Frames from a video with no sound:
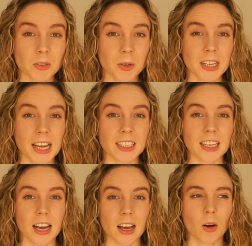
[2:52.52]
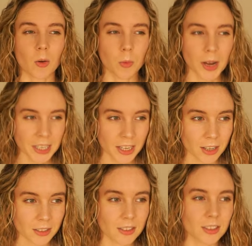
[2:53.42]
to an idea. Why
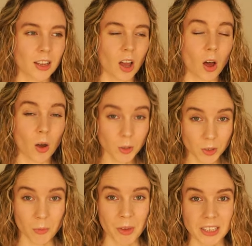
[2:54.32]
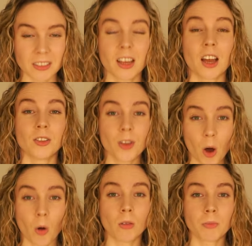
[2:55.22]
not automate the
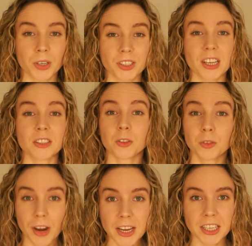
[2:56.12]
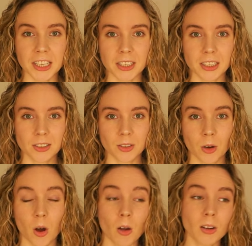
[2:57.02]
whole process of cranking?
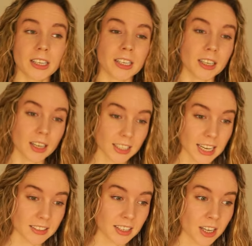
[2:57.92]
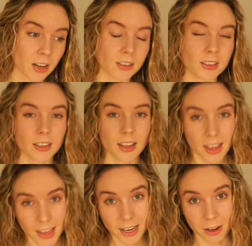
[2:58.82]
So only casting on and